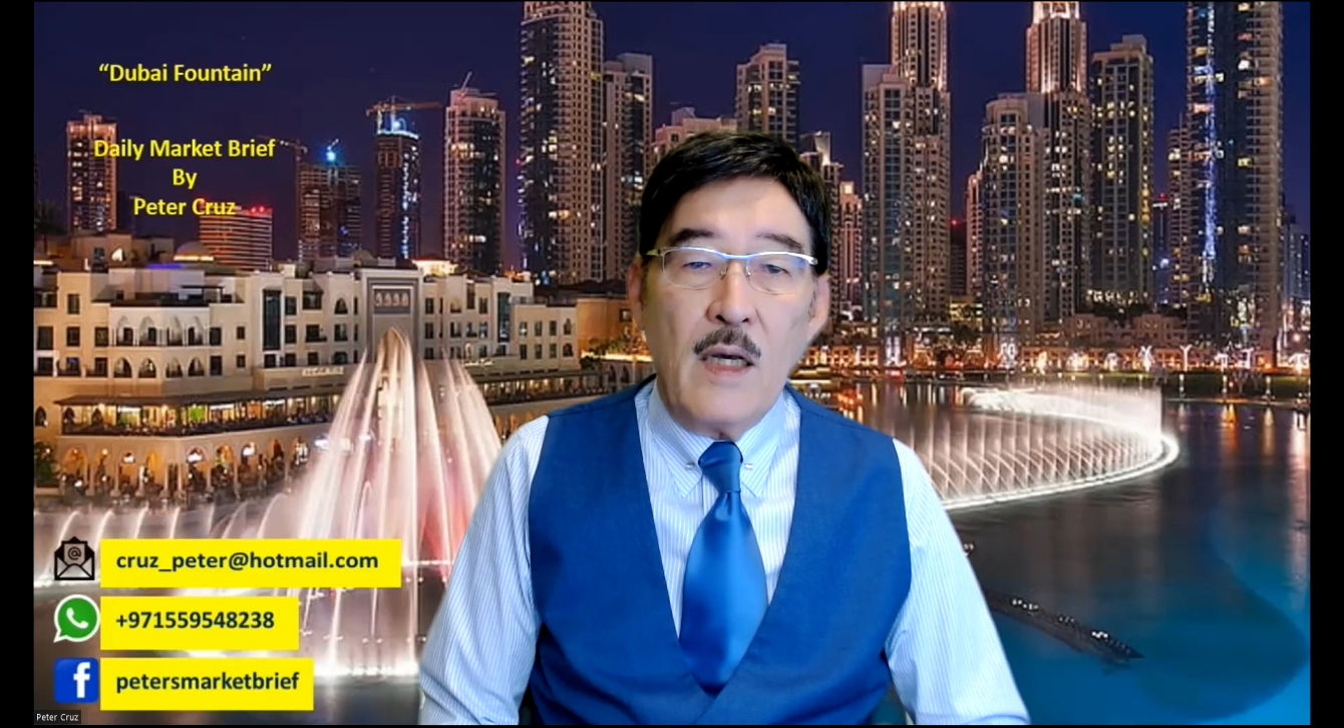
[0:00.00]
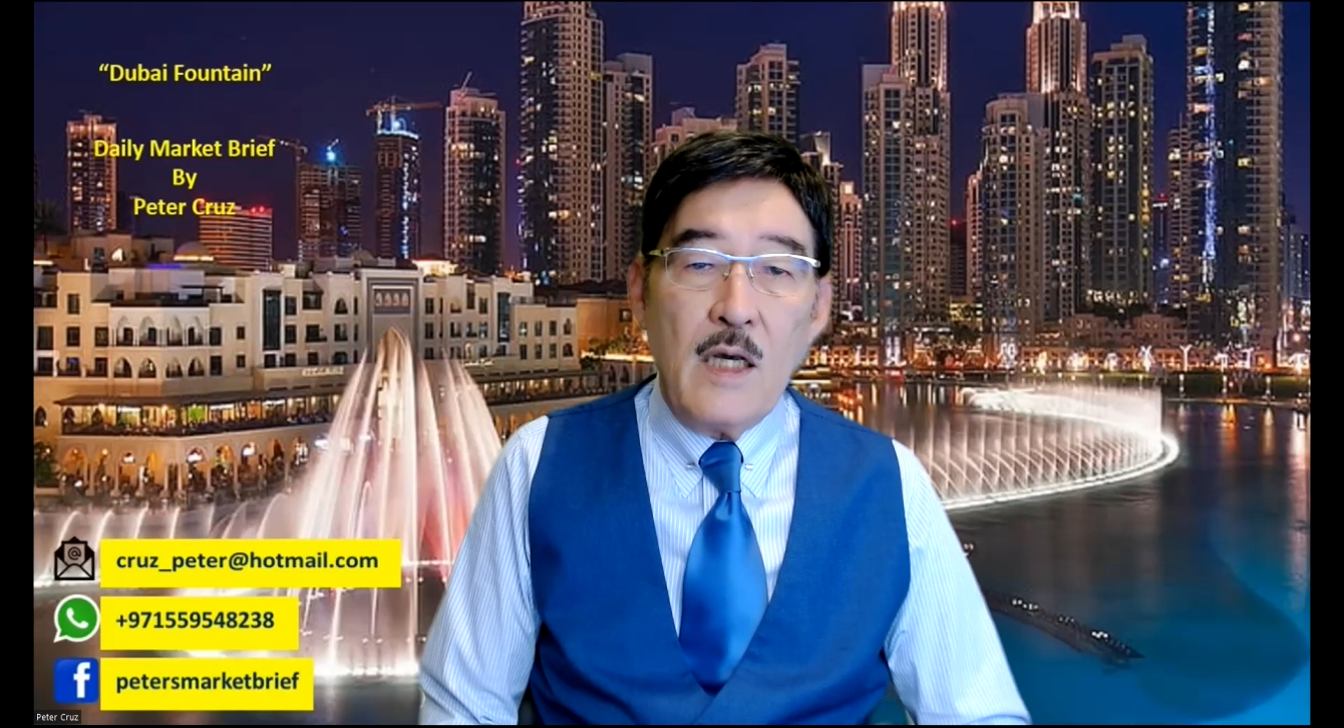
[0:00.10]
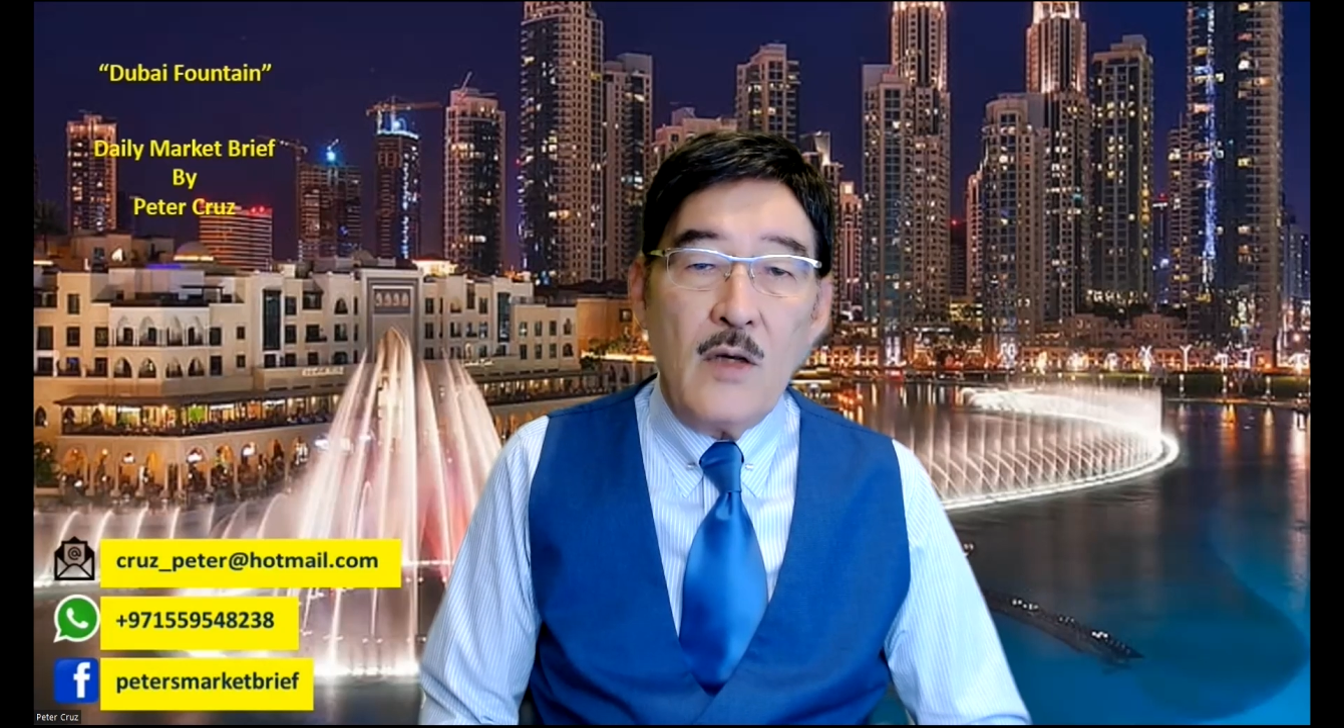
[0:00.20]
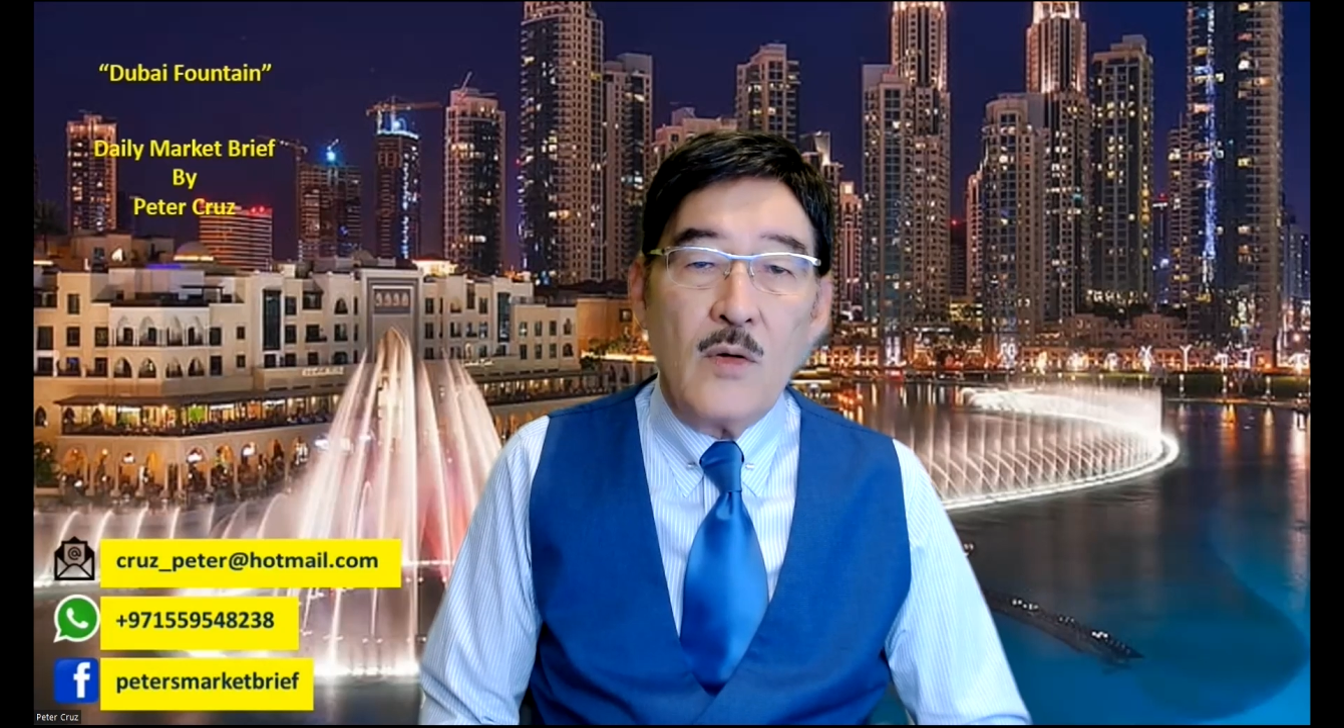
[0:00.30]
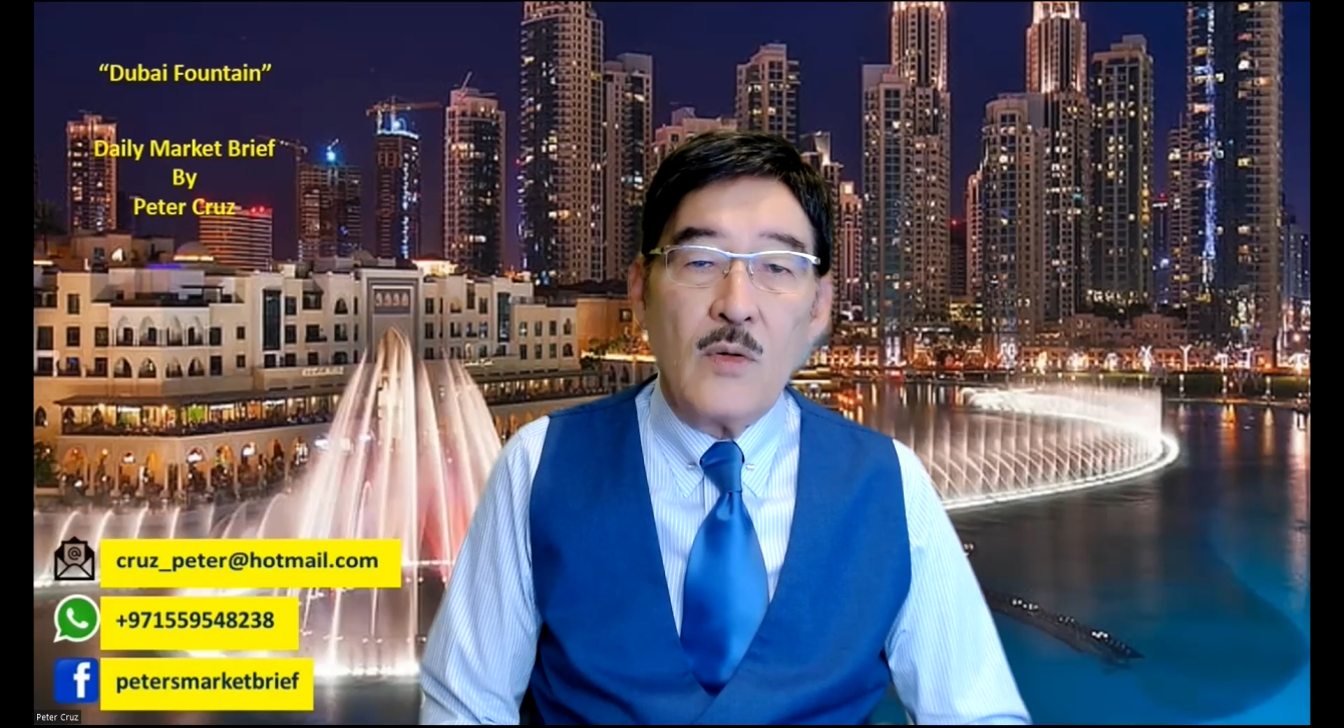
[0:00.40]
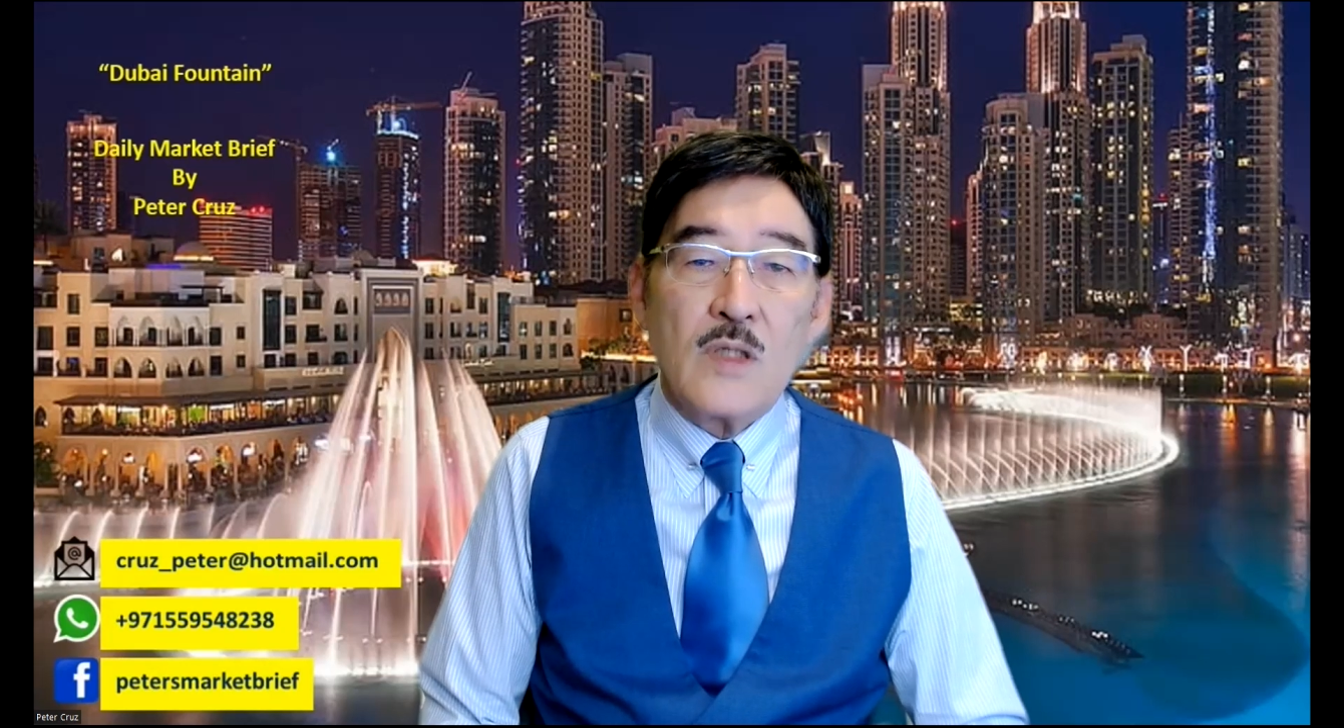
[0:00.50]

EU